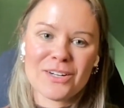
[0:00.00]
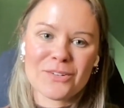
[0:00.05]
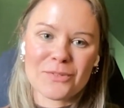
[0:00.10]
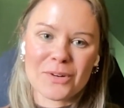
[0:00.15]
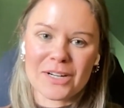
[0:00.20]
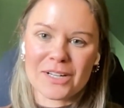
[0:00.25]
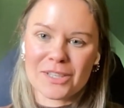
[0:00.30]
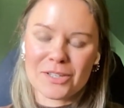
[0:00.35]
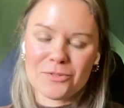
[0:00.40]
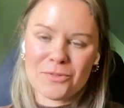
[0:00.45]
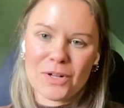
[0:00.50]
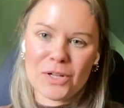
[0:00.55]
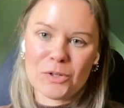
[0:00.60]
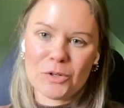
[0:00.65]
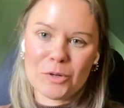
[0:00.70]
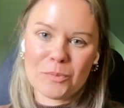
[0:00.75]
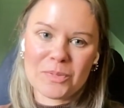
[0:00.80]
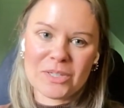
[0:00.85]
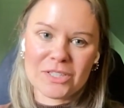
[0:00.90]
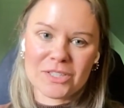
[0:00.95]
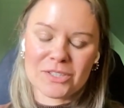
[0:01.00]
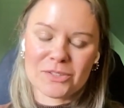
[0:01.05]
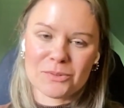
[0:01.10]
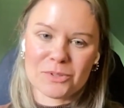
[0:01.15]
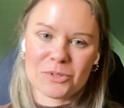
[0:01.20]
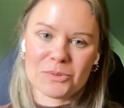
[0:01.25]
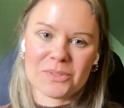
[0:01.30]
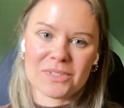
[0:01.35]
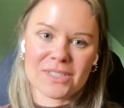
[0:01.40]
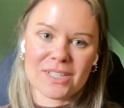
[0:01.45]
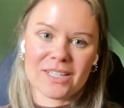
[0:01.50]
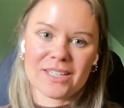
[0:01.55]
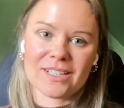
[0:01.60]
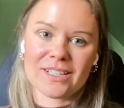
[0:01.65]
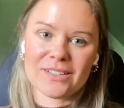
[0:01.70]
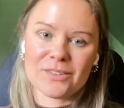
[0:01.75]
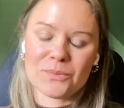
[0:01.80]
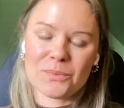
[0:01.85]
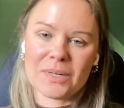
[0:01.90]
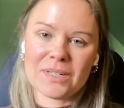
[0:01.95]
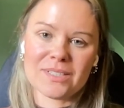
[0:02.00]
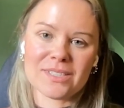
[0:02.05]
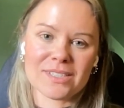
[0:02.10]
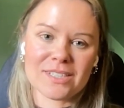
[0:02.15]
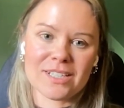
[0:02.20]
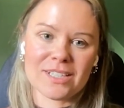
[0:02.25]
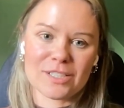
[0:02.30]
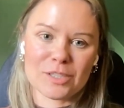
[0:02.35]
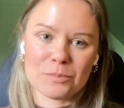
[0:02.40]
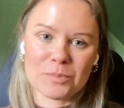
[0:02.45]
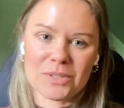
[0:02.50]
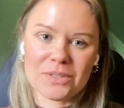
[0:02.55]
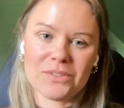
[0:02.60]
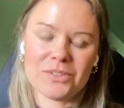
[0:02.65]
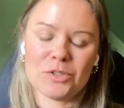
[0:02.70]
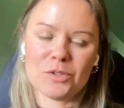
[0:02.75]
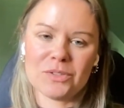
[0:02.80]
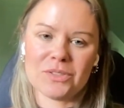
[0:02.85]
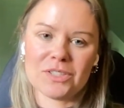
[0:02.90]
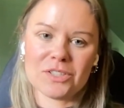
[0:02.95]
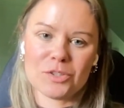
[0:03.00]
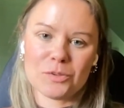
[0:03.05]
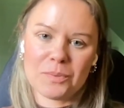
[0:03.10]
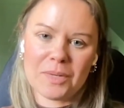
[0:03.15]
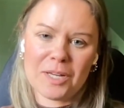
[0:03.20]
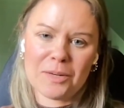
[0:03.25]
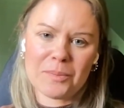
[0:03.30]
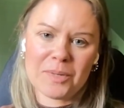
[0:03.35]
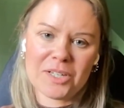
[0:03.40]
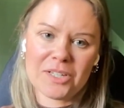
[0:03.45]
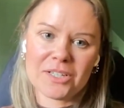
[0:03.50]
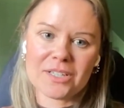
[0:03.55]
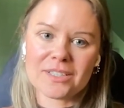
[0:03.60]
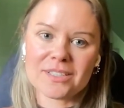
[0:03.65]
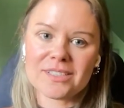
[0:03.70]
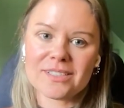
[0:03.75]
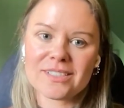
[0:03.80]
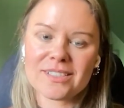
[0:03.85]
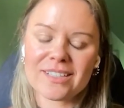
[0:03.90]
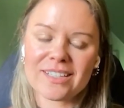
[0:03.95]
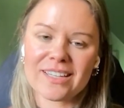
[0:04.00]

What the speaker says: writing the follow-up piece, which was like, what does it take to build new digital biomarkers?